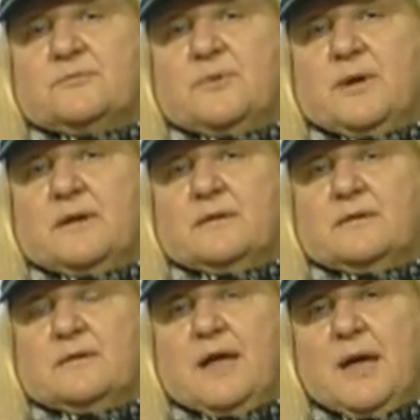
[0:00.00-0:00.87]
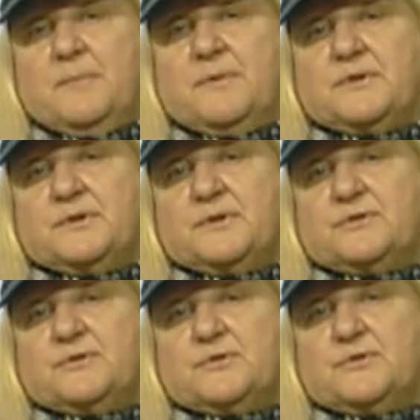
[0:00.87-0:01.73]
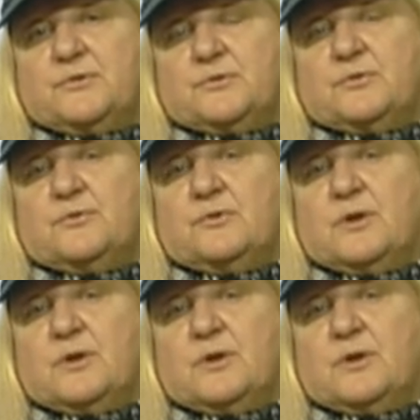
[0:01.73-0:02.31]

were happening to you